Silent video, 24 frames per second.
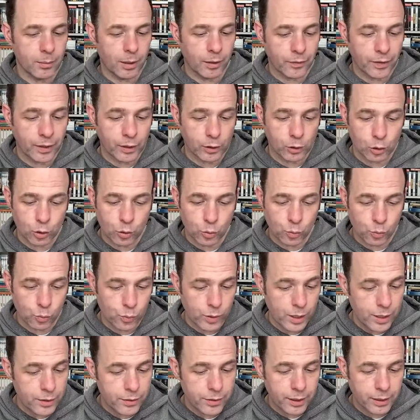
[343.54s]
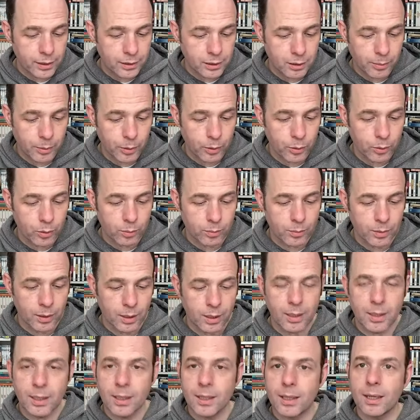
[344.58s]
I've heard great things about them,
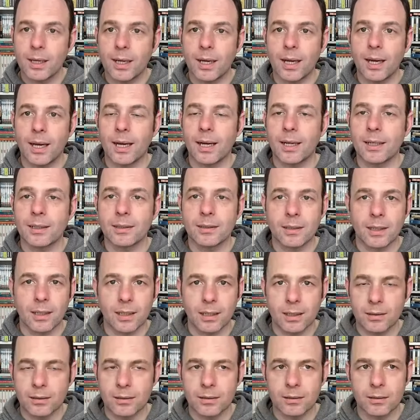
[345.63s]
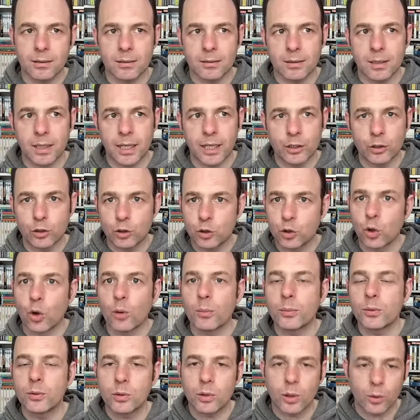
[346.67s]
and it
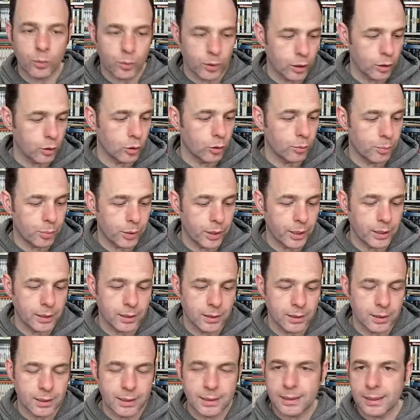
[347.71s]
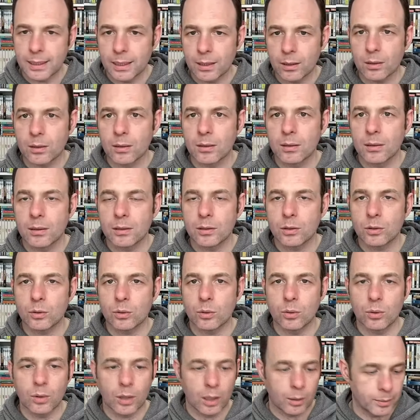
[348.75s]
dropped to a really good price in the sale,
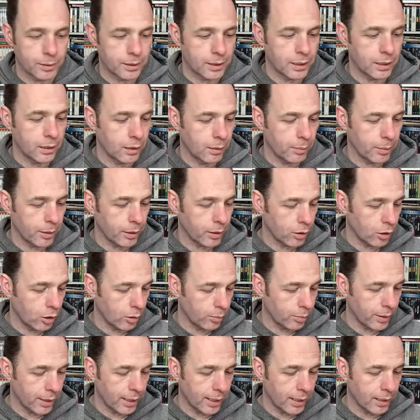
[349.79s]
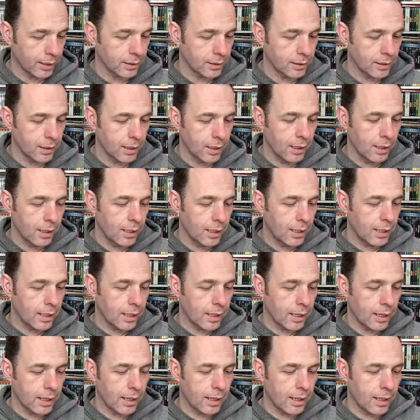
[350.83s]
so I was eager to pick up. And
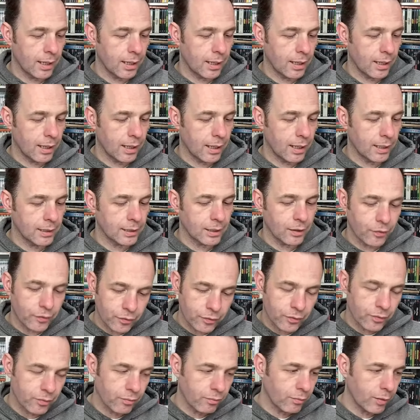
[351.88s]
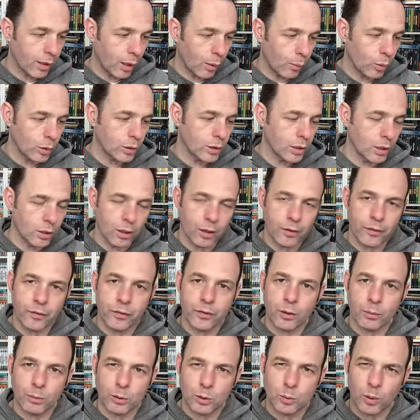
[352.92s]
as if that wasn't
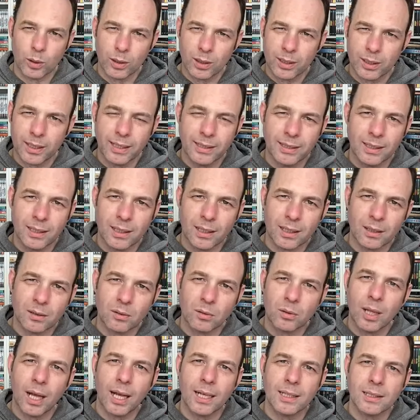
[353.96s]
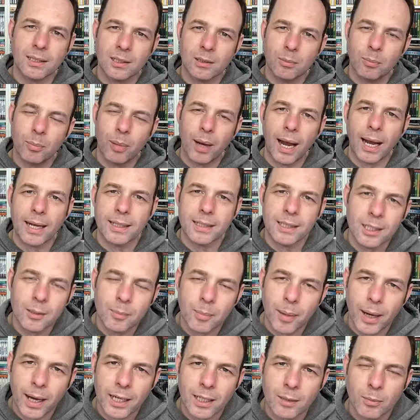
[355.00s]
enough, there was one kind of like last panic
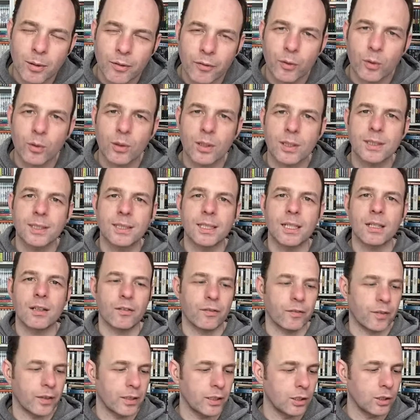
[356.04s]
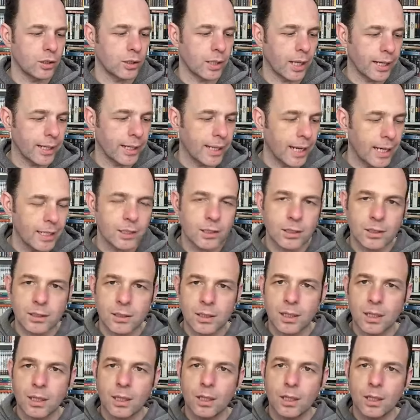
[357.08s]
buy before the sale finished. I asked